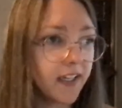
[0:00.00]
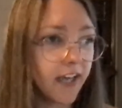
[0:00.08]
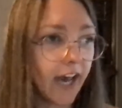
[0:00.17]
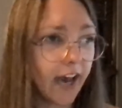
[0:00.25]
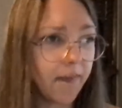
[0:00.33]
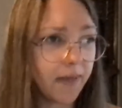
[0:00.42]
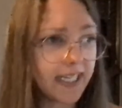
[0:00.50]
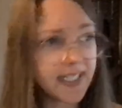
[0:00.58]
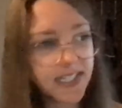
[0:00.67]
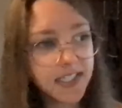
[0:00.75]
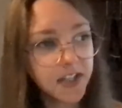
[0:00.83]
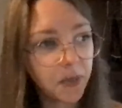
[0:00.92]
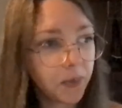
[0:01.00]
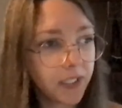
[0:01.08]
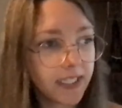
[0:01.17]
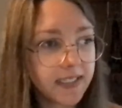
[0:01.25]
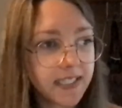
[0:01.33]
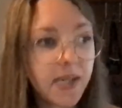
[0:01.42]
I guess I dug
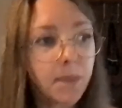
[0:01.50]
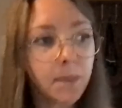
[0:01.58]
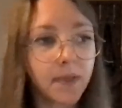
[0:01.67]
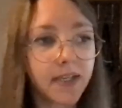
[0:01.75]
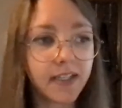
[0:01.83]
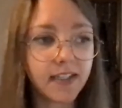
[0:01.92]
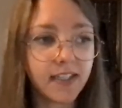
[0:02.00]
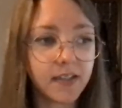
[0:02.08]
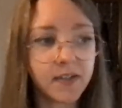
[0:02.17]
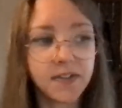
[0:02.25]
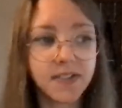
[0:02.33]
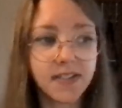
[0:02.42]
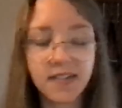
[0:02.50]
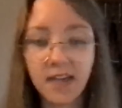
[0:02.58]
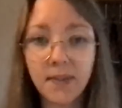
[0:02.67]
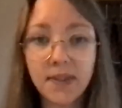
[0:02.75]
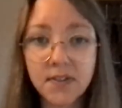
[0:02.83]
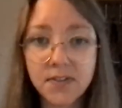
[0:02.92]
pretty deep, but there's
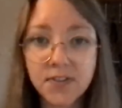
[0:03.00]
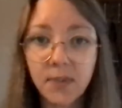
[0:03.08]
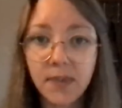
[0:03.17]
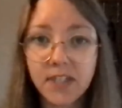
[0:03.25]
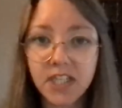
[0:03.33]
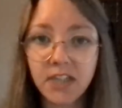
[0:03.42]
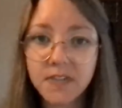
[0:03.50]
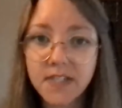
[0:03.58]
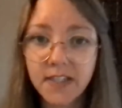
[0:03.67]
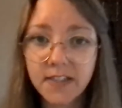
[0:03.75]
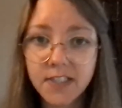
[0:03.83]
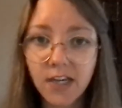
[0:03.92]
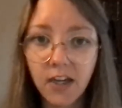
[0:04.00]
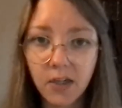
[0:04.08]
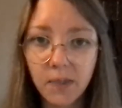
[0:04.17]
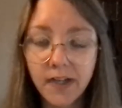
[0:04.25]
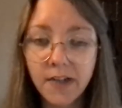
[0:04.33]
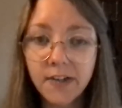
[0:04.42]
so much else here to talk
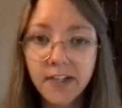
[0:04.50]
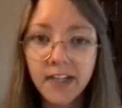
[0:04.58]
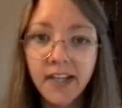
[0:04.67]
about.